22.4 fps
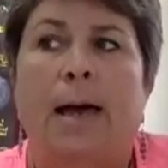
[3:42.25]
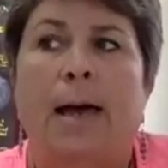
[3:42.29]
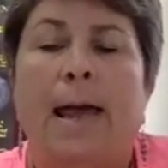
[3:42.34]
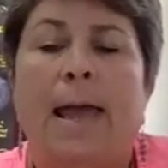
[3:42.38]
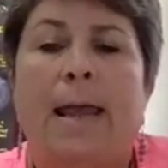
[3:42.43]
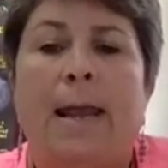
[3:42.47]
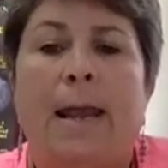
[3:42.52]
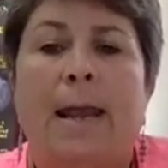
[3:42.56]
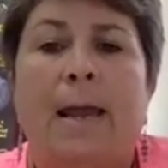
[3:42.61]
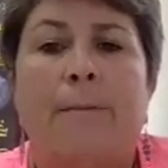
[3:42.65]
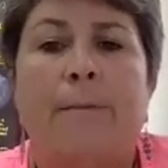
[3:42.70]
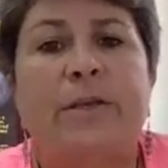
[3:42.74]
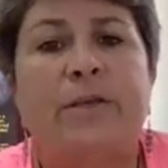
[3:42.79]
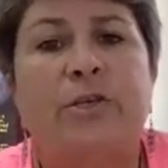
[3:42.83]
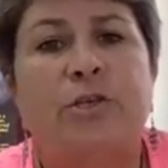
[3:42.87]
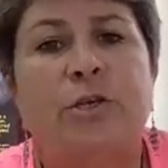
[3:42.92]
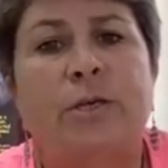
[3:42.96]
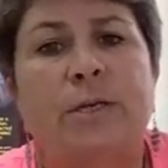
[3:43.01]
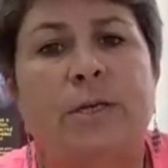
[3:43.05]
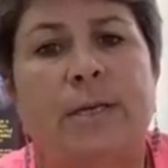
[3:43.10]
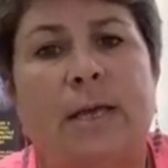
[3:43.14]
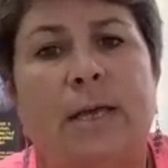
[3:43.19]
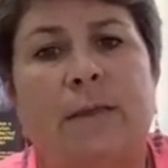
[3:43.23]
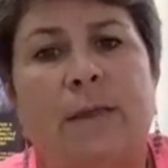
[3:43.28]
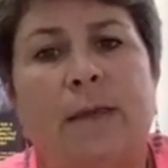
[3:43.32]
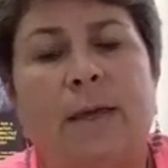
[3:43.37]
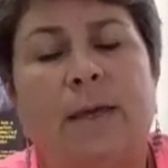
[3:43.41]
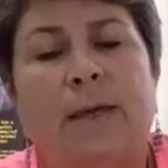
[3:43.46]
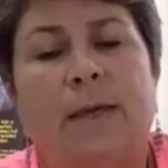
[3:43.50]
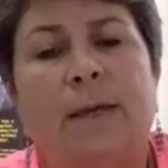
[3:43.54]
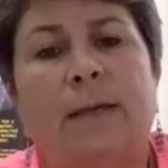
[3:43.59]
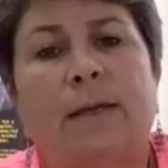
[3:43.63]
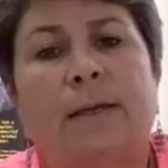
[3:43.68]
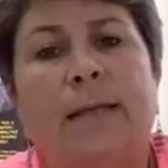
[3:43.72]
And I mentioned, I
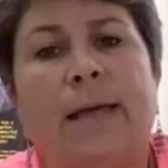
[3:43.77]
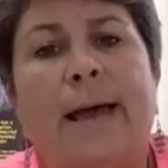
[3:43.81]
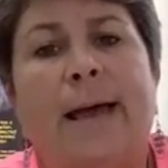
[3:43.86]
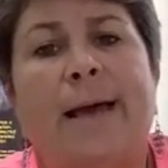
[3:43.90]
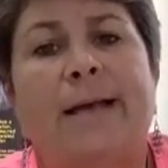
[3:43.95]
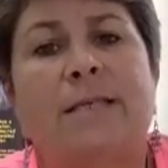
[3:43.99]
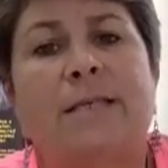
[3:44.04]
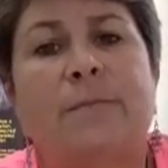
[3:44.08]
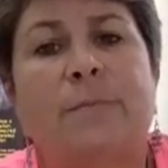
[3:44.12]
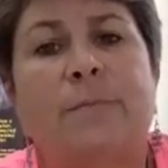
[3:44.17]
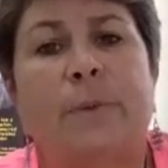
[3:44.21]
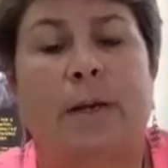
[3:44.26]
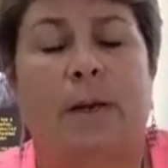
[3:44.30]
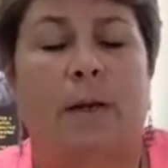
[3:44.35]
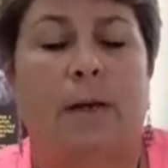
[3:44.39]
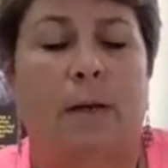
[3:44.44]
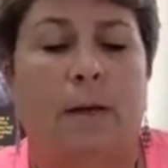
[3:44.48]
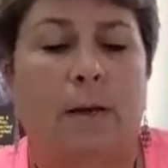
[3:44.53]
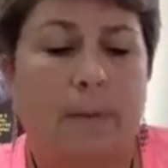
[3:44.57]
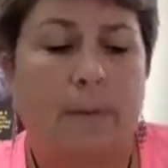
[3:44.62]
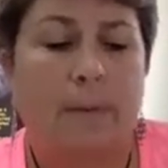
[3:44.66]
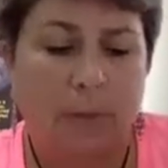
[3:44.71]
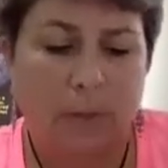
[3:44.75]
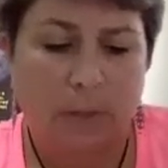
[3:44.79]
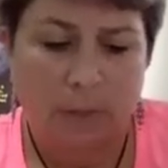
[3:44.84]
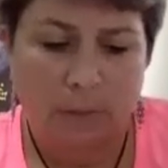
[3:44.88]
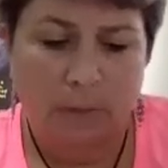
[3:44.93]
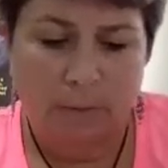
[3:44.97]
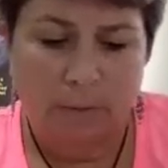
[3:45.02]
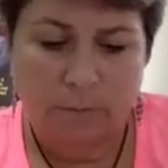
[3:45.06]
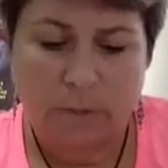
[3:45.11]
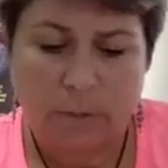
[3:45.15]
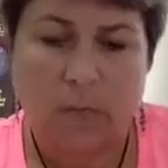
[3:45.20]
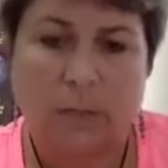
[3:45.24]
think, in class, but I'm going
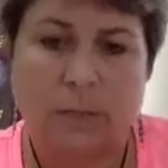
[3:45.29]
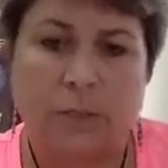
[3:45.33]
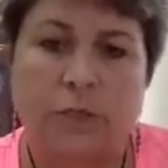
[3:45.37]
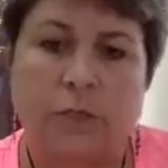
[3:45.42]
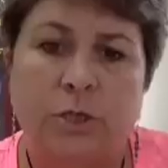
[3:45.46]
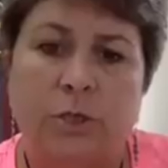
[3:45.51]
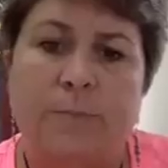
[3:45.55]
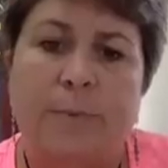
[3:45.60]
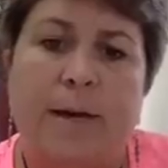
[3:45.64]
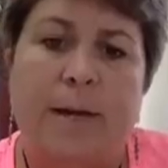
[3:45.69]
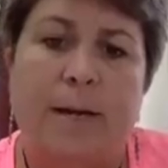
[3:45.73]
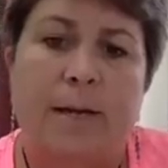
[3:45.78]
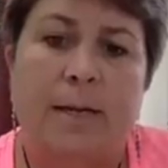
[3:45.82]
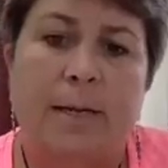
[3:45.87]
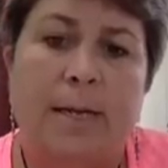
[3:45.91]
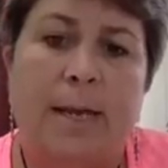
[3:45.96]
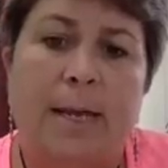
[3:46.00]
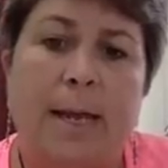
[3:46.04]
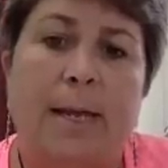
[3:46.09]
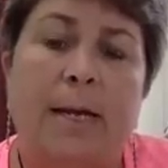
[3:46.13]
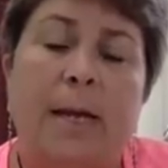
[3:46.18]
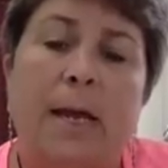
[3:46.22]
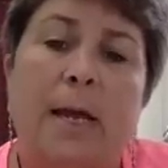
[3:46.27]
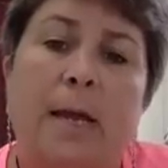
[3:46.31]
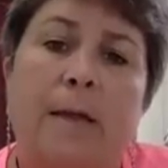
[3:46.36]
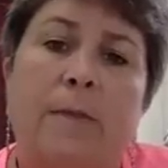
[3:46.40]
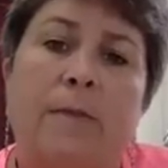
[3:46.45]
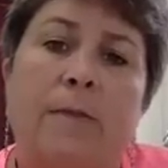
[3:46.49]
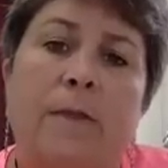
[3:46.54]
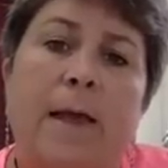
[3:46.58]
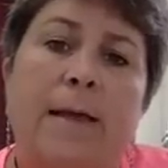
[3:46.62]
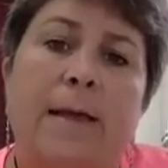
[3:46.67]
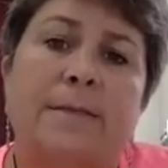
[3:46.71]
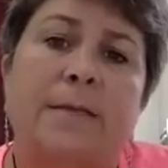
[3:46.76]
to talk to you about it again, and
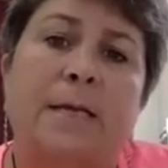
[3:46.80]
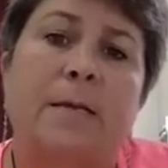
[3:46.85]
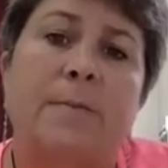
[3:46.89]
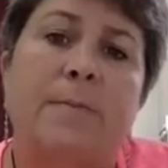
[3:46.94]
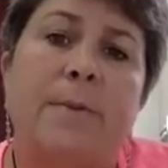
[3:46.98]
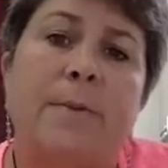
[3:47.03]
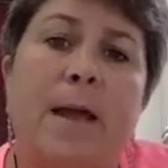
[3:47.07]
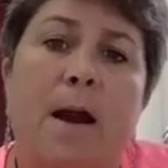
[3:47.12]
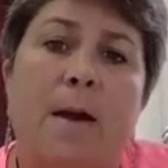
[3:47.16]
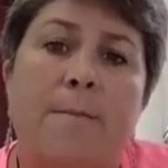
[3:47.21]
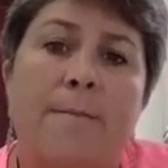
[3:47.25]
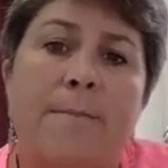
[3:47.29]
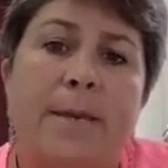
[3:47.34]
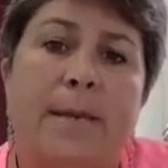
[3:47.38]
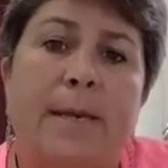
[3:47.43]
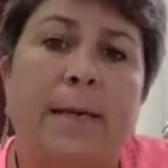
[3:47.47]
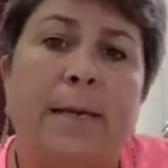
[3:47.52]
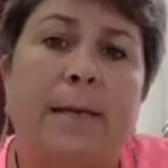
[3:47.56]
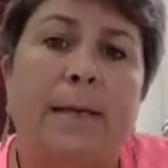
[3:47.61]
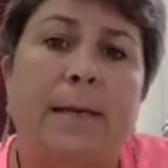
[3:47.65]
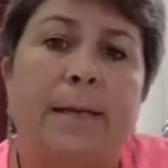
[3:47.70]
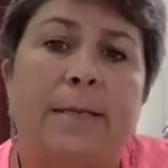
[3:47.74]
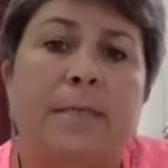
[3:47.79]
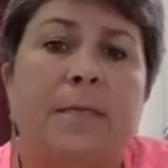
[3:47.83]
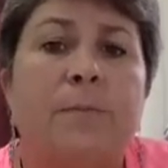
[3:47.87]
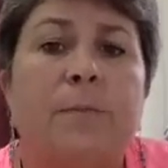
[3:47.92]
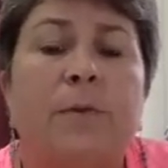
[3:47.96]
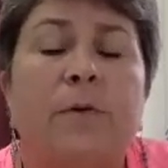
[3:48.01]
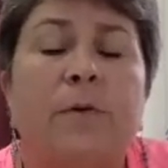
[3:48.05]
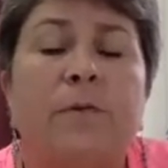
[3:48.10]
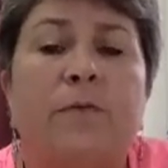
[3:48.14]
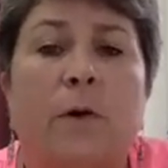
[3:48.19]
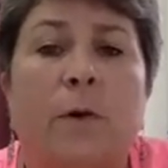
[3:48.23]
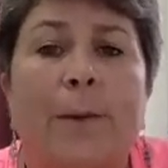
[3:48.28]
that's going to be our mini lesson
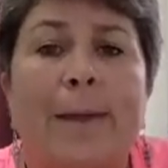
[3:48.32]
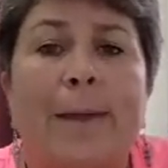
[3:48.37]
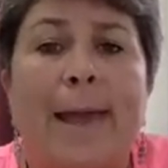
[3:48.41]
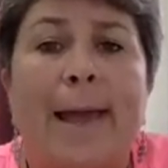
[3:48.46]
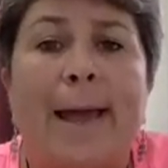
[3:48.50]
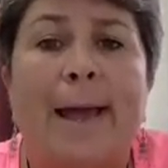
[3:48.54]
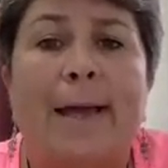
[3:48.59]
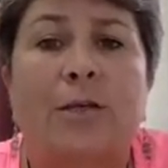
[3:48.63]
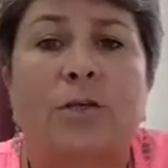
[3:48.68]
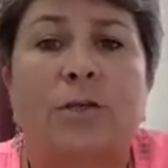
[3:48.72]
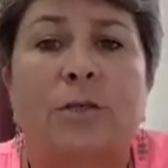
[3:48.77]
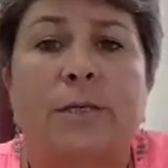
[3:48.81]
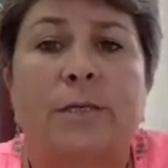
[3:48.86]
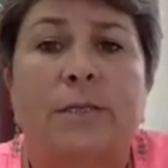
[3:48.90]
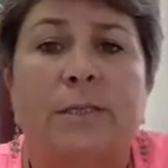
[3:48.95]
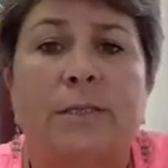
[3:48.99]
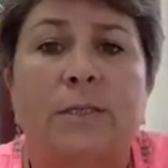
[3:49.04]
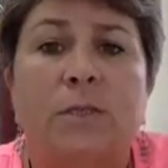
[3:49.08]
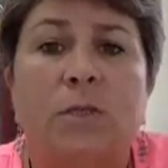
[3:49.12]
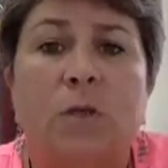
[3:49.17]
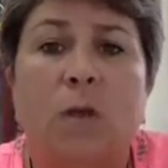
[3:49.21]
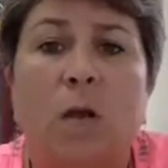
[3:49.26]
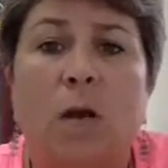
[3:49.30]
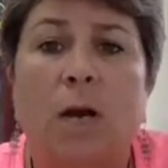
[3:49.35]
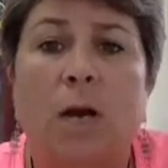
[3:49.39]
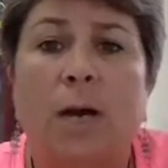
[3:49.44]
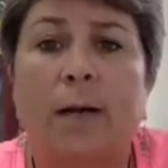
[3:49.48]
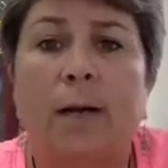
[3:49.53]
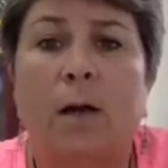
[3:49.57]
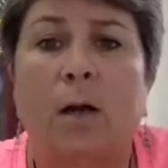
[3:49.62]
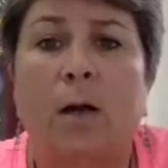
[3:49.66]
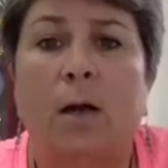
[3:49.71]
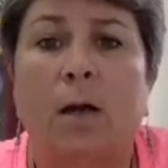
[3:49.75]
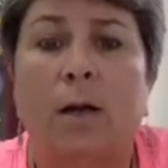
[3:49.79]
before we actually start
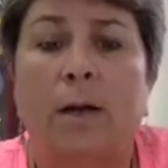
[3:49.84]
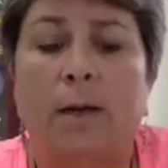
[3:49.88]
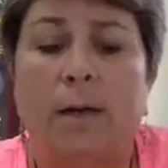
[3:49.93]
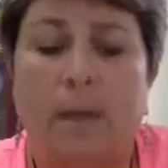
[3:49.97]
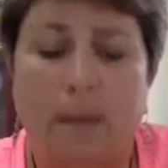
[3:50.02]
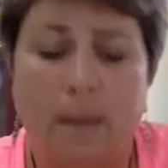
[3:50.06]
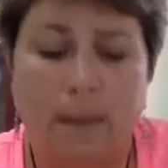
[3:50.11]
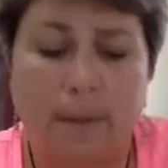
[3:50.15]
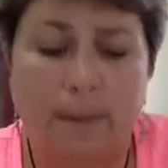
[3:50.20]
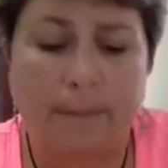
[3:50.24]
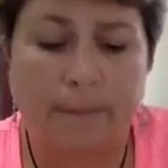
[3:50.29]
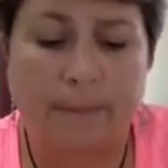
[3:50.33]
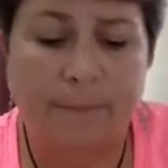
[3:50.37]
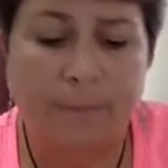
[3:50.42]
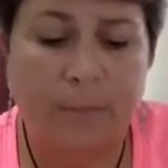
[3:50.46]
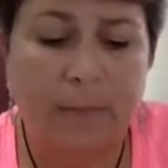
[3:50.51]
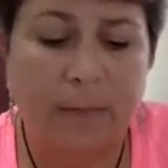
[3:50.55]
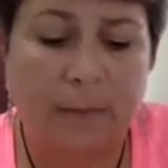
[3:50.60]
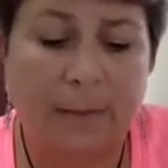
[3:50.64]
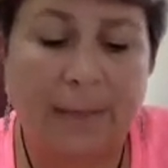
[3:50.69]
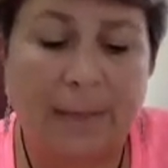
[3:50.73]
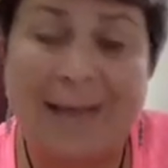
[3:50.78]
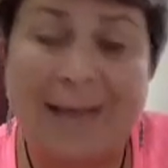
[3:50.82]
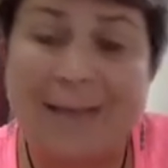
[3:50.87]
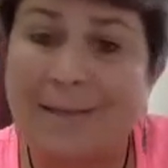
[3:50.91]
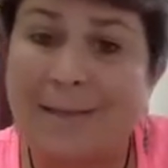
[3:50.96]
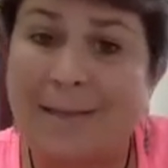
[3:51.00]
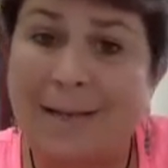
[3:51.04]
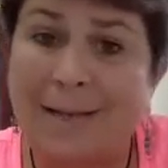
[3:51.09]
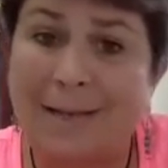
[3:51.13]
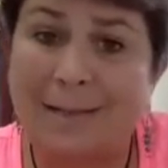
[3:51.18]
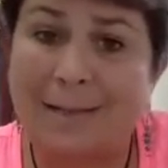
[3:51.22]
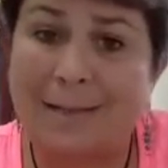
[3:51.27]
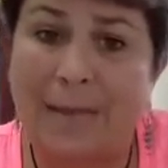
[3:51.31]
on in class the
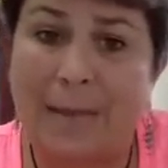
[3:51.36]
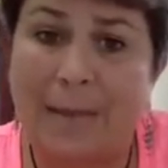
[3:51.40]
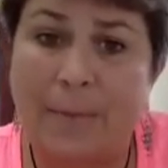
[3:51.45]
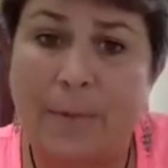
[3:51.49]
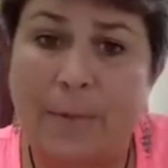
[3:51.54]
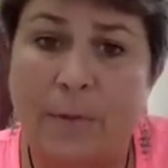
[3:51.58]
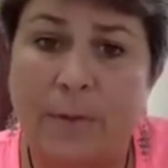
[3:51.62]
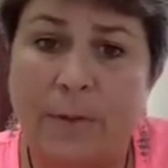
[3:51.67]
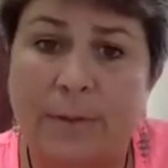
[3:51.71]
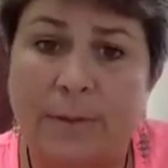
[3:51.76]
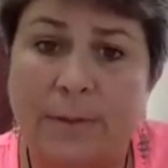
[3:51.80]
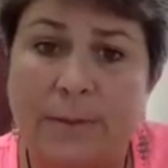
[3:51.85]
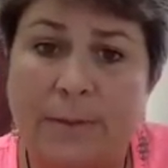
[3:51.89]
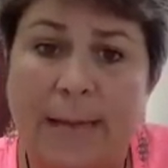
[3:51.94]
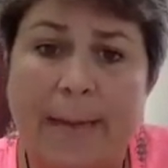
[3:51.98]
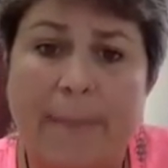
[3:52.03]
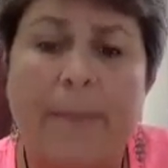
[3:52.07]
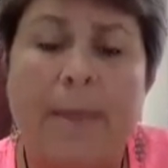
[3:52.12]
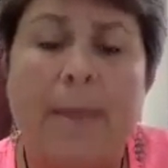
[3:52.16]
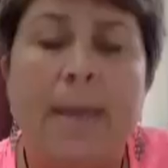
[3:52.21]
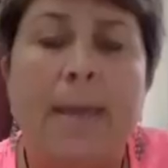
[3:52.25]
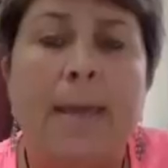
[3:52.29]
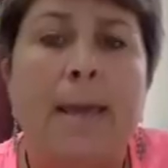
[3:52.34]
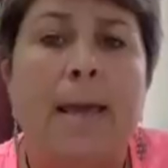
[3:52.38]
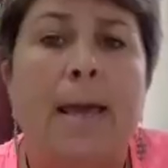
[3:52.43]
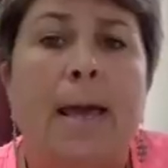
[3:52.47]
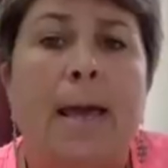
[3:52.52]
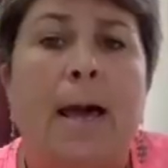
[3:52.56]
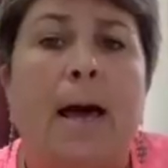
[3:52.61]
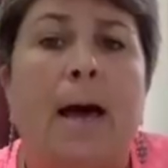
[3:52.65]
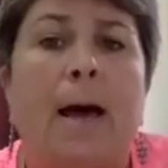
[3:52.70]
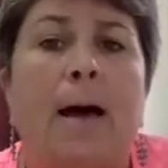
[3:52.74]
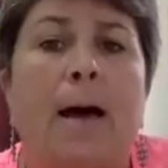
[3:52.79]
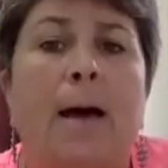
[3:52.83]
next time on this
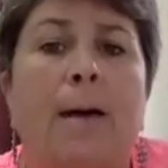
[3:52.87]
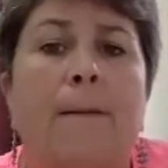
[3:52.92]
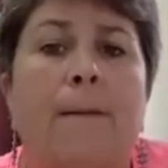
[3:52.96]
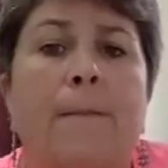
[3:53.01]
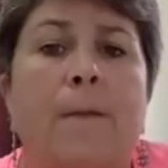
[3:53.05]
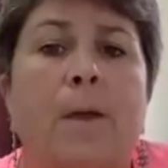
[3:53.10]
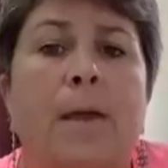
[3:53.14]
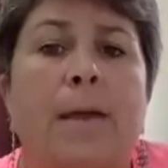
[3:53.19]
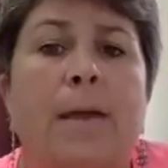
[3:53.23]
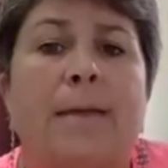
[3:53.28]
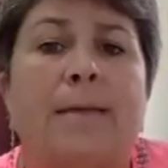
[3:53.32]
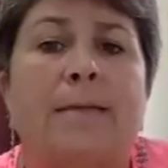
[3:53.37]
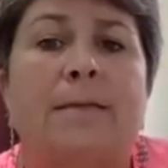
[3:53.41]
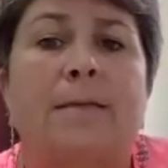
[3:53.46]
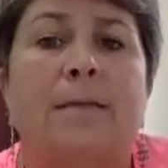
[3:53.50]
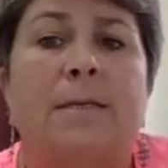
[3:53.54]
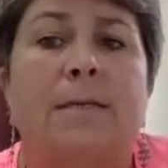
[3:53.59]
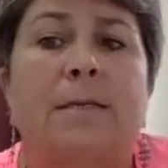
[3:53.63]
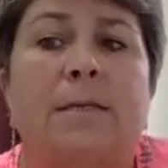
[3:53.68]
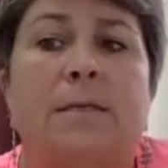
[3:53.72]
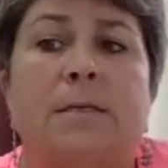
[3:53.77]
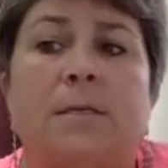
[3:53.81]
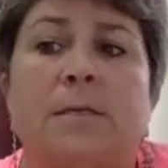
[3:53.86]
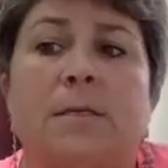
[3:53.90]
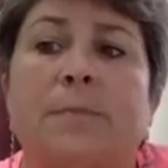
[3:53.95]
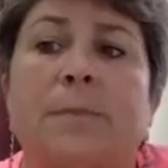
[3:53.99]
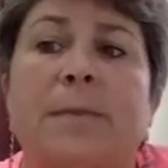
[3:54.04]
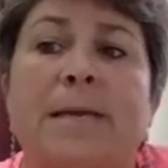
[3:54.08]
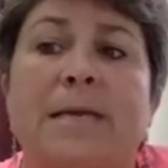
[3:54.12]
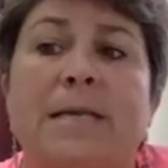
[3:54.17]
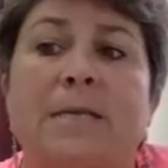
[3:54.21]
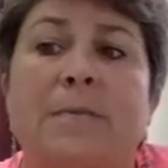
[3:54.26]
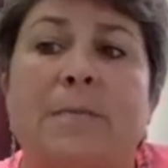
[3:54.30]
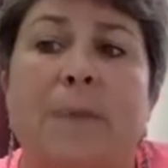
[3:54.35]
lab, is the
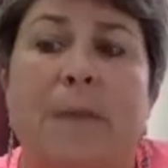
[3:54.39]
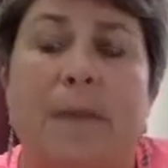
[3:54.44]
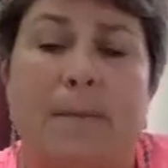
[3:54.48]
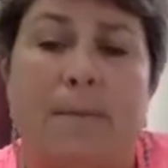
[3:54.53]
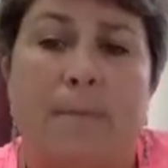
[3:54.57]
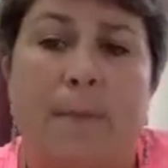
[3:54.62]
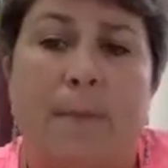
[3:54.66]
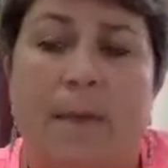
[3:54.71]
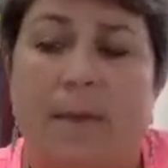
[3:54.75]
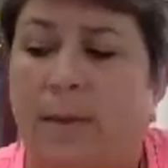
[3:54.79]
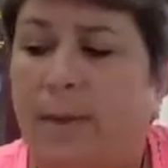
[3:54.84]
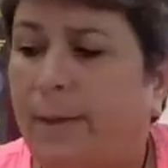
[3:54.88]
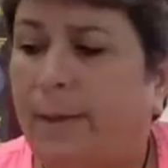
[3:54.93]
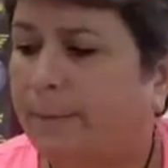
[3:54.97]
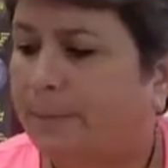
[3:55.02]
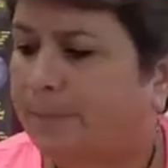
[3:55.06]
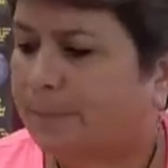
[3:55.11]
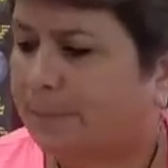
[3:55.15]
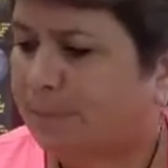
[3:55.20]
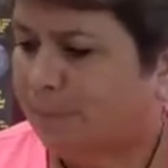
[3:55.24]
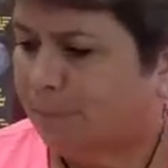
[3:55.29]
displacement method.